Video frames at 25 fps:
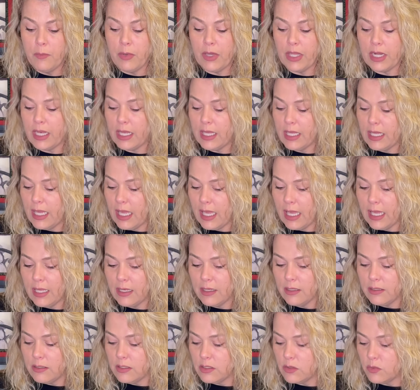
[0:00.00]
but I
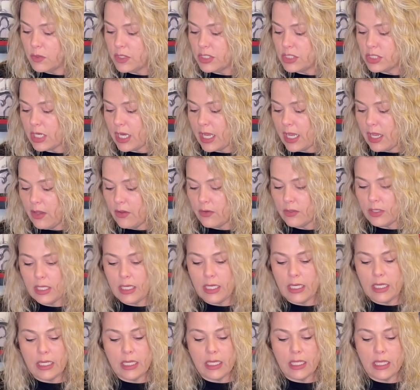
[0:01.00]
can switch out
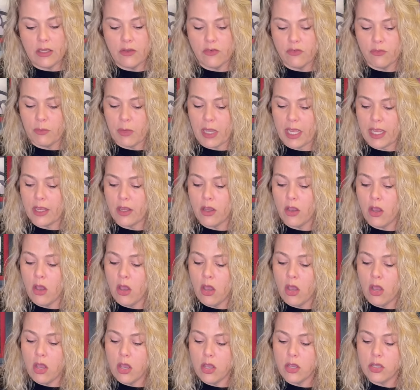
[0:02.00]
any of my
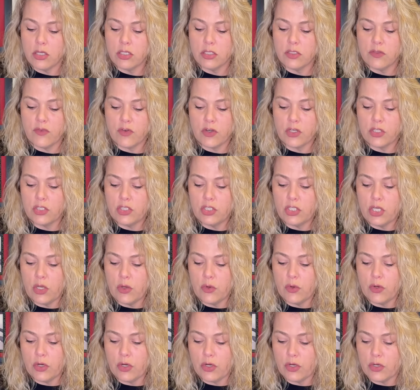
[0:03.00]
Kongs for
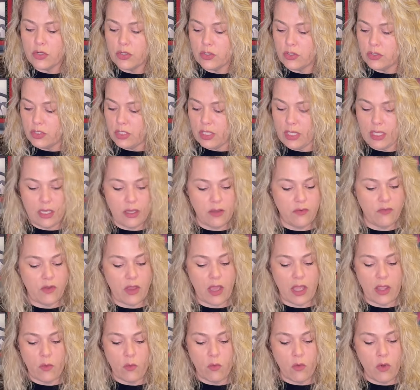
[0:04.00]
jokers if
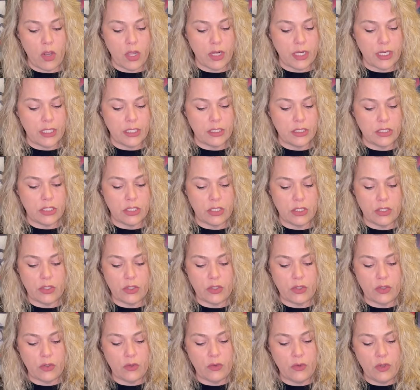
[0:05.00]
I wanted
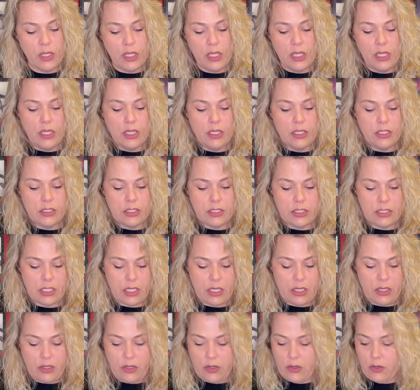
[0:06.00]
to.
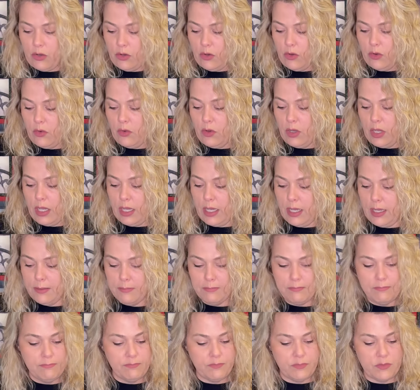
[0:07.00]
So
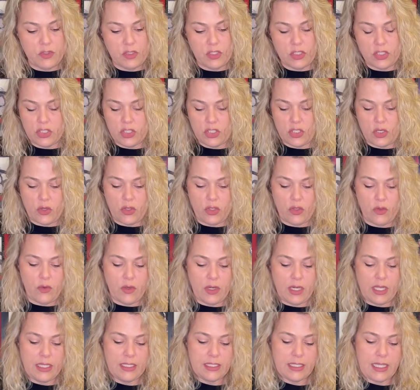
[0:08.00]
show you
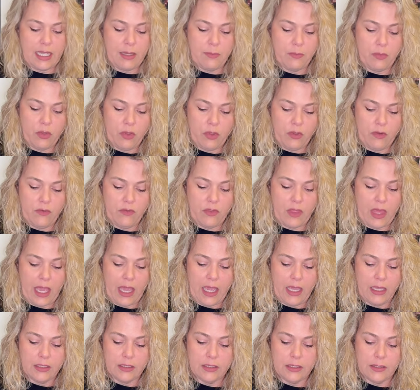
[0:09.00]
an example of
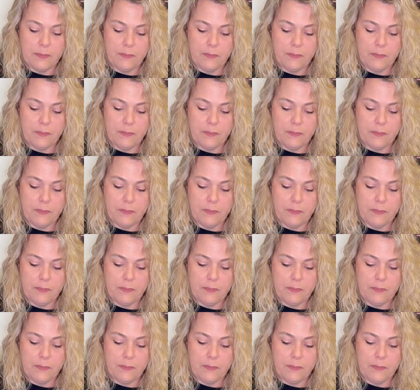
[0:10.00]
that.